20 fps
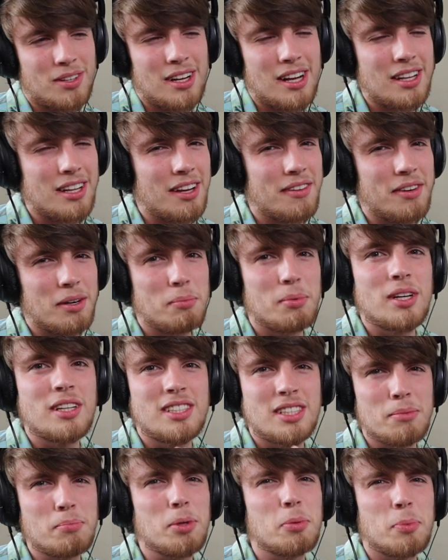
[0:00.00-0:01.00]
I love it, but
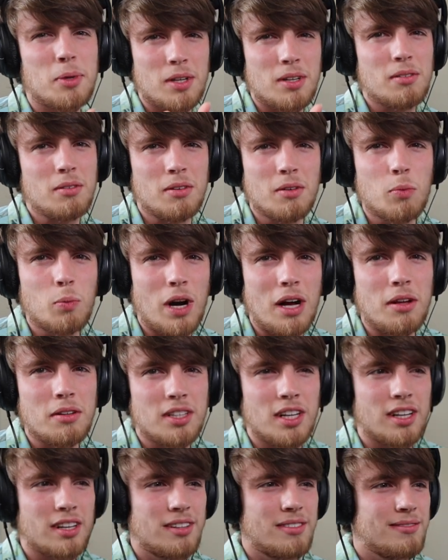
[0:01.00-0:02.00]
simple but well
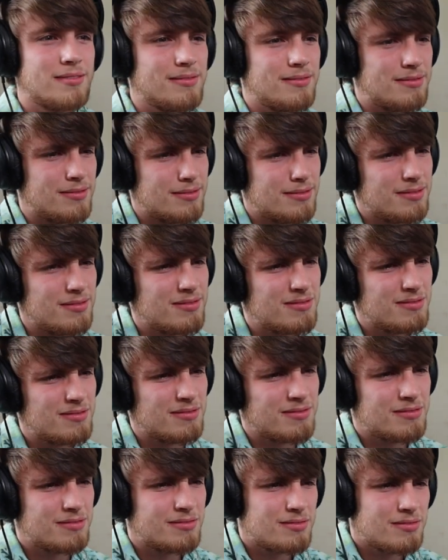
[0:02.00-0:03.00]
done.
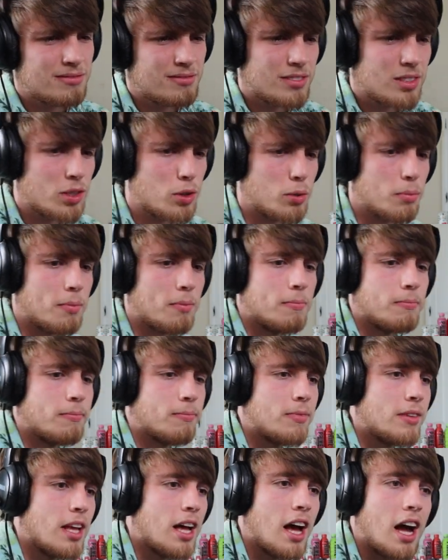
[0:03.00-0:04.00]
Oop.
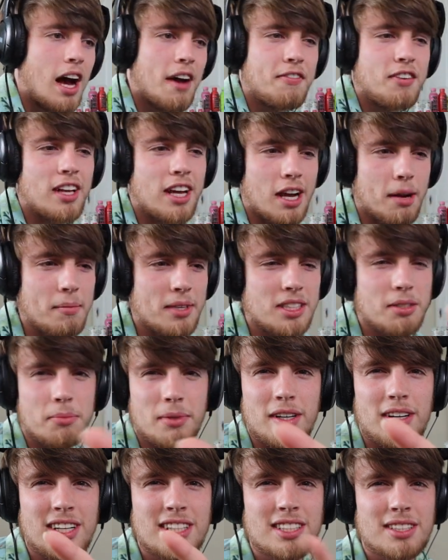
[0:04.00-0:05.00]
I feel like I missed some
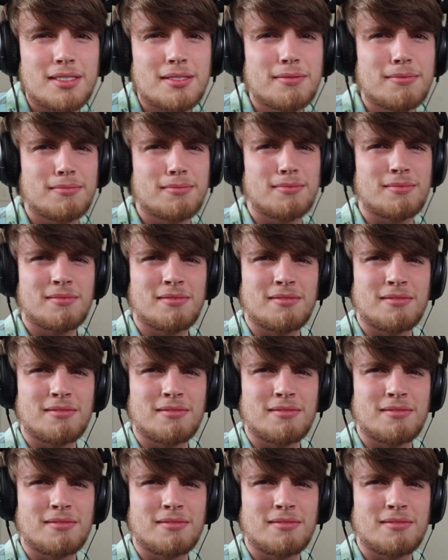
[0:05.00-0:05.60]
lyrics. Mm.